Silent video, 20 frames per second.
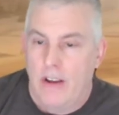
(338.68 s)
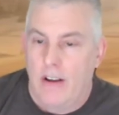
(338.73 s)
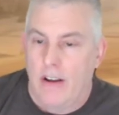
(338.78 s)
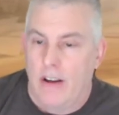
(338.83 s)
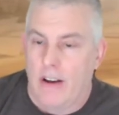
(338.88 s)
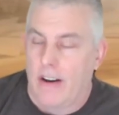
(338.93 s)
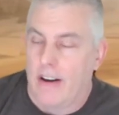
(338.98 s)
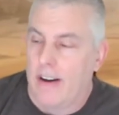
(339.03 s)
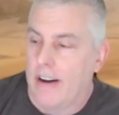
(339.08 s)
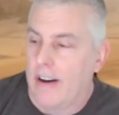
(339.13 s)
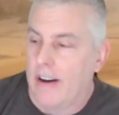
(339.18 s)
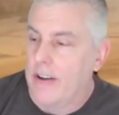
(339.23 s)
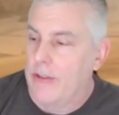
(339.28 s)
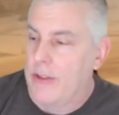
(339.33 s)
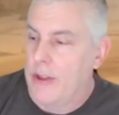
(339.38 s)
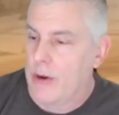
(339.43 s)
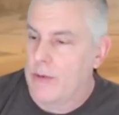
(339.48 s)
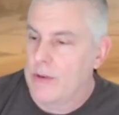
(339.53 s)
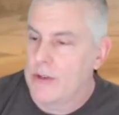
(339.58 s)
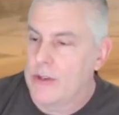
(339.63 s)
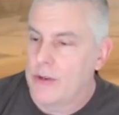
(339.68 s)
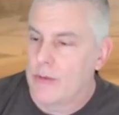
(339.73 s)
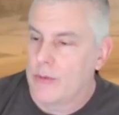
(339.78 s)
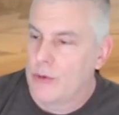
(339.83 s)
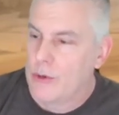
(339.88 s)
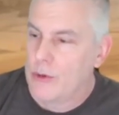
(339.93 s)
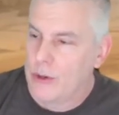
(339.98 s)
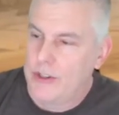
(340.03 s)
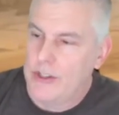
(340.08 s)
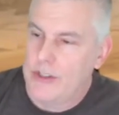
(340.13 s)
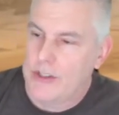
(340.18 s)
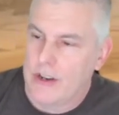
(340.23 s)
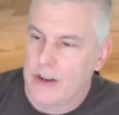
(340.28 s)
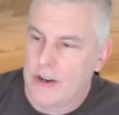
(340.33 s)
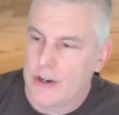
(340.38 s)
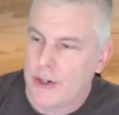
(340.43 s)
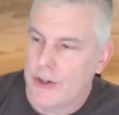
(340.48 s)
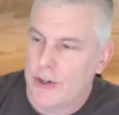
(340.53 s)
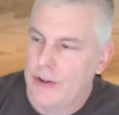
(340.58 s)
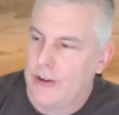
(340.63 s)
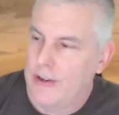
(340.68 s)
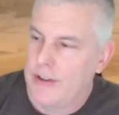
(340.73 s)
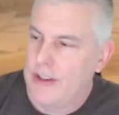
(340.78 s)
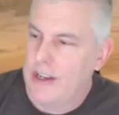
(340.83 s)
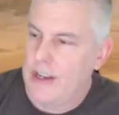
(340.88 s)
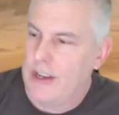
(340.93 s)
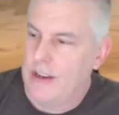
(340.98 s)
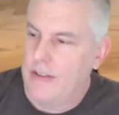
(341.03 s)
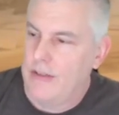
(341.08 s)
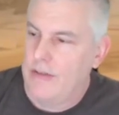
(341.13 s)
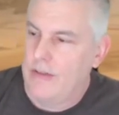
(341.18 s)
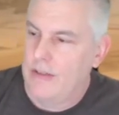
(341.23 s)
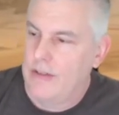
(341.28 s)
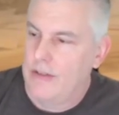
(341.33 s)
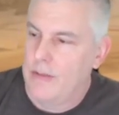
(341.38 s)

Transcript: There was a rule discussion on the